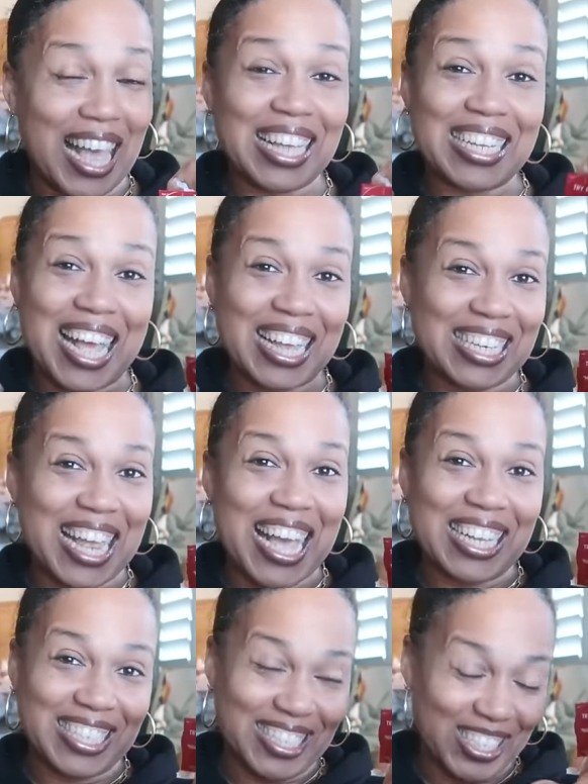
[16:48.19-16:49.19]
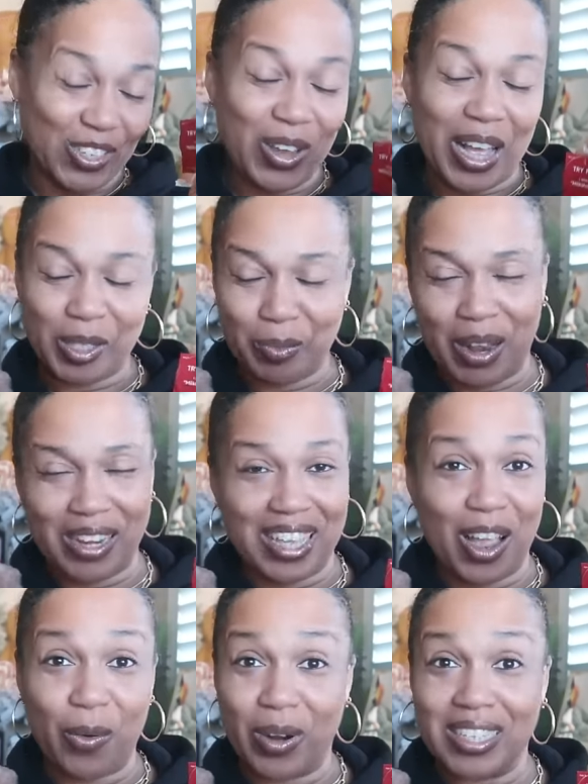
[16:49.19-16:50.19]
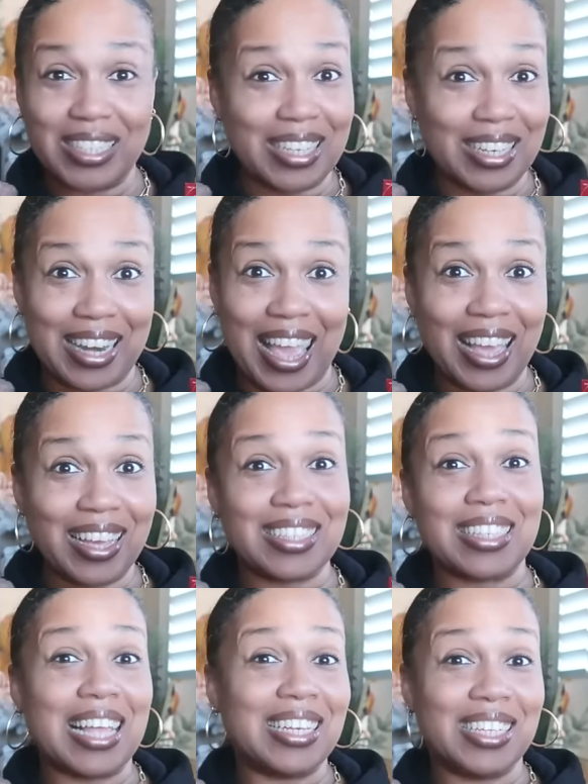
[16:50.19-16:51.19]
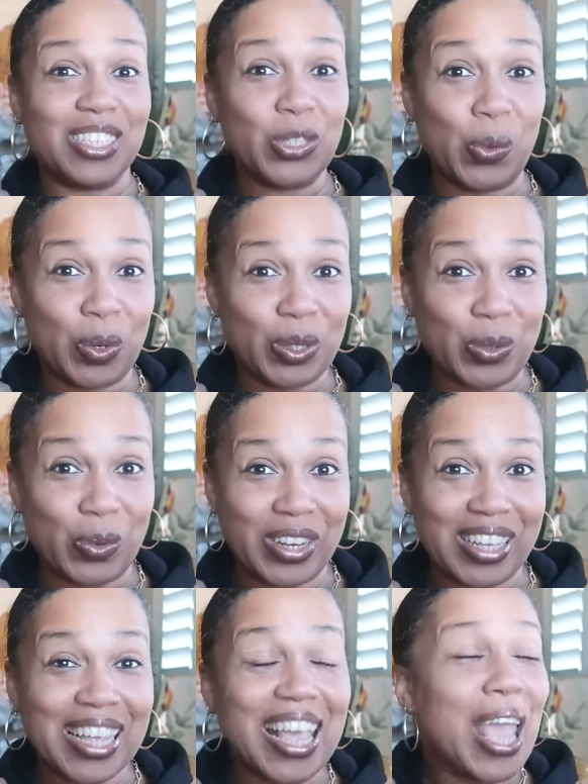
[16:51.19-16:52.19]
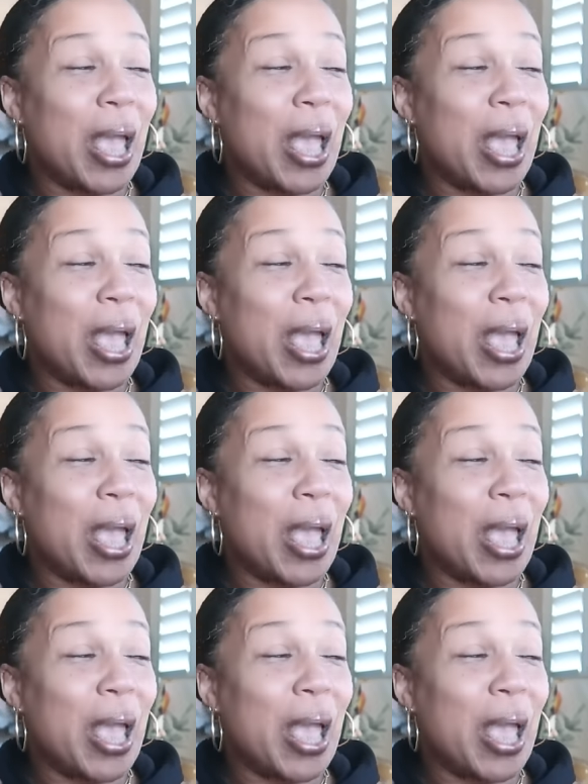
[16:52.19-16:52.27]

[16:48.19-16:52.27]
I, I, I, you guys probably already seen that because I did a shorts on it.